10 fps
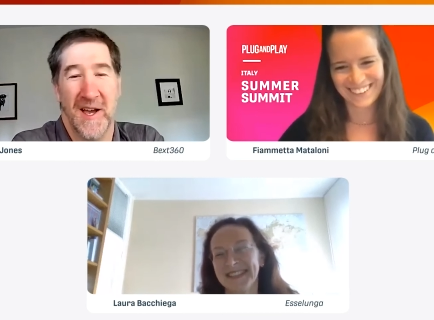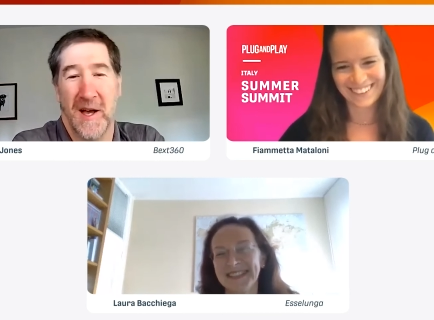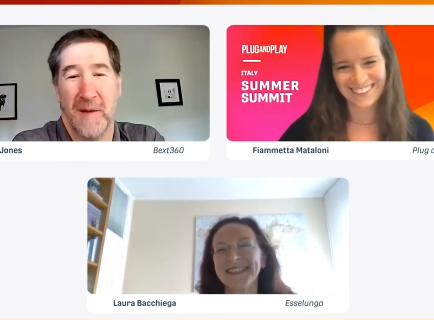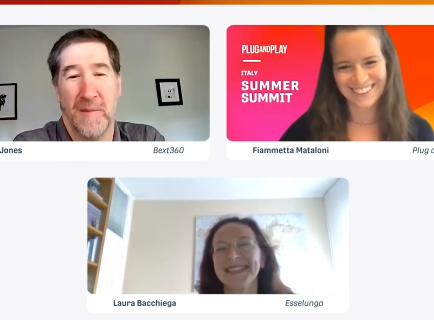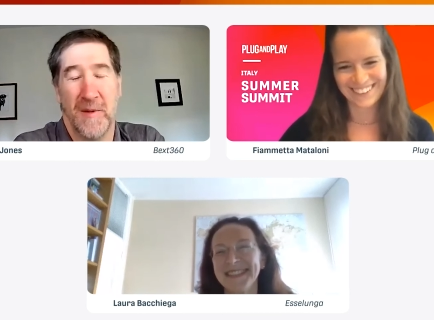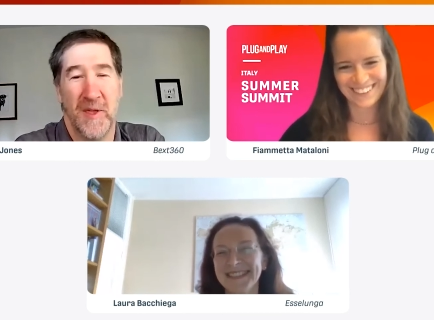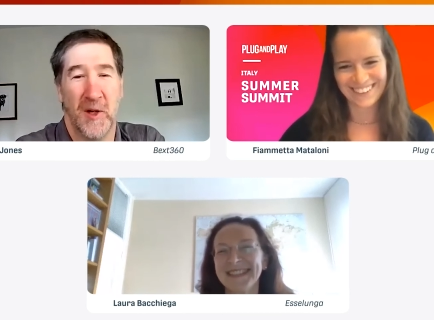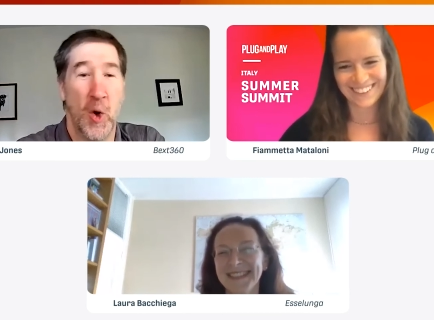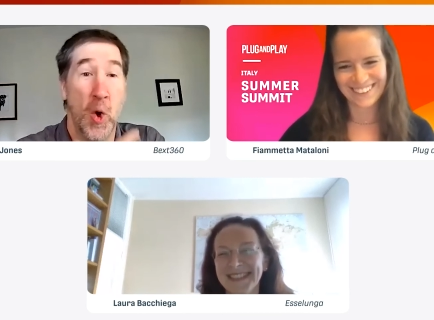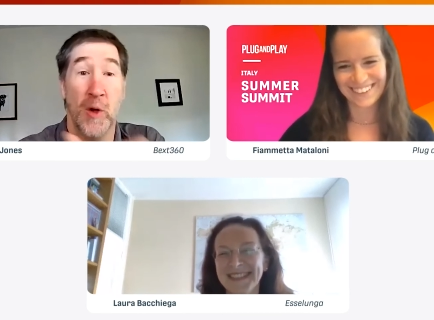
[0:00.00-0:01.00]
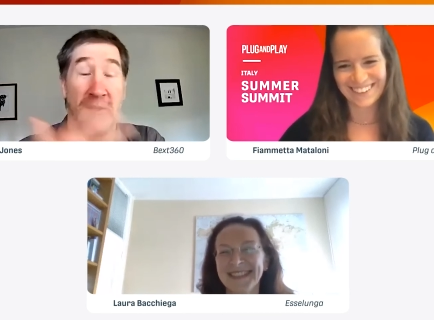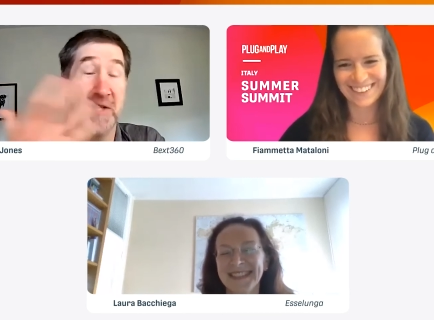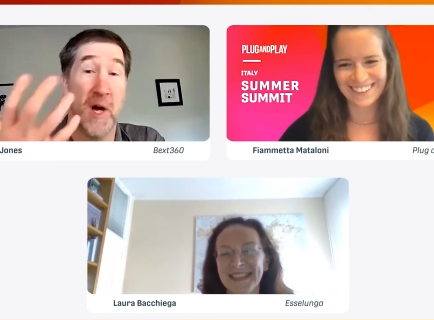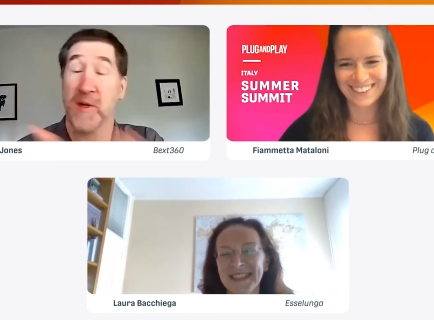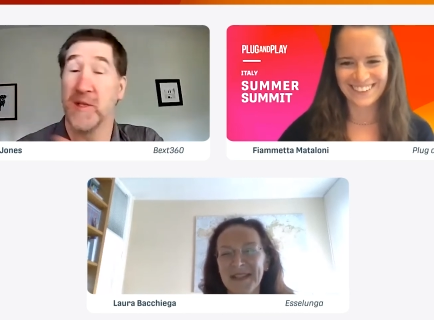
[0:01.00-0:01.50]
Speaker 1: Um, the goal
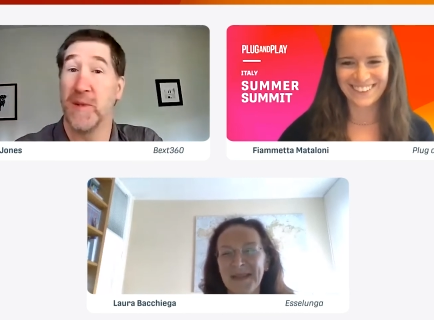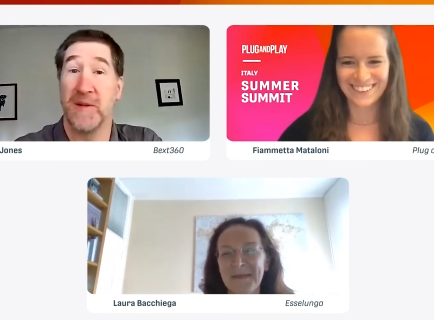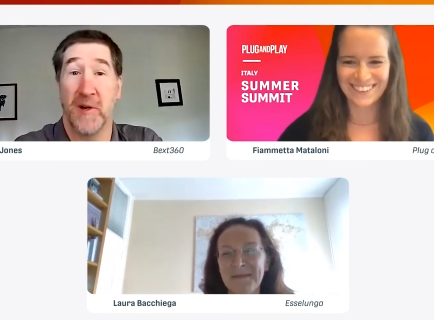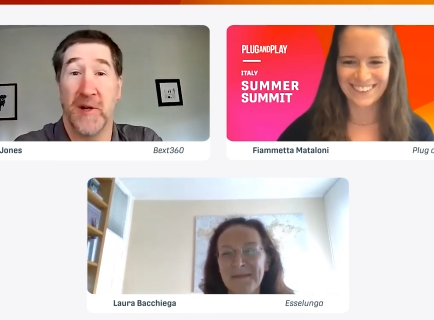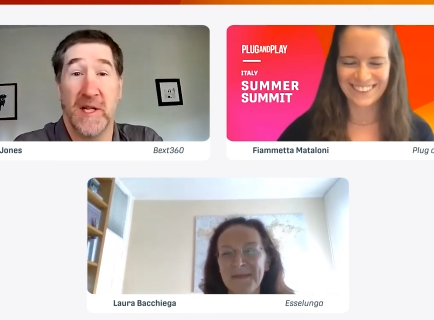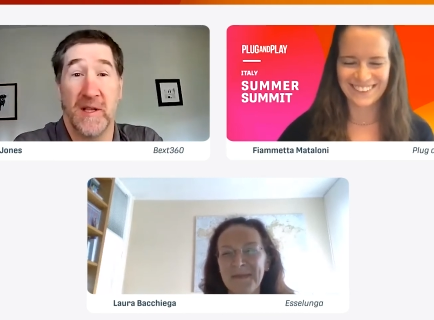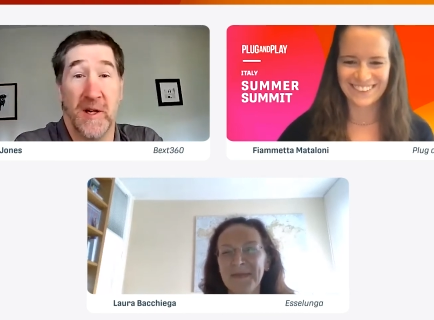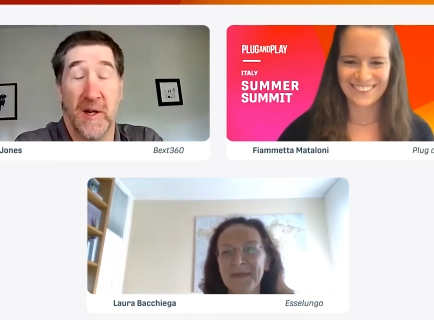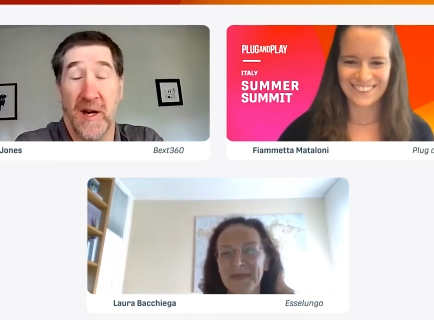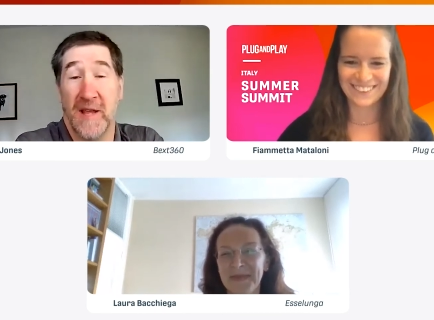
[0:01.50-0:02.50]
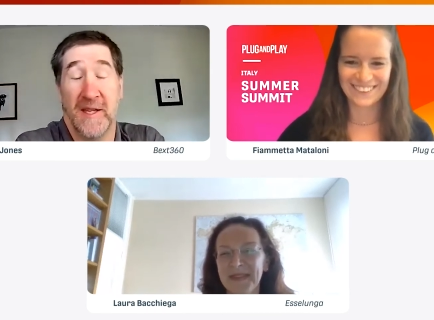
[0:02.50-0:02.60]
has always been very clear.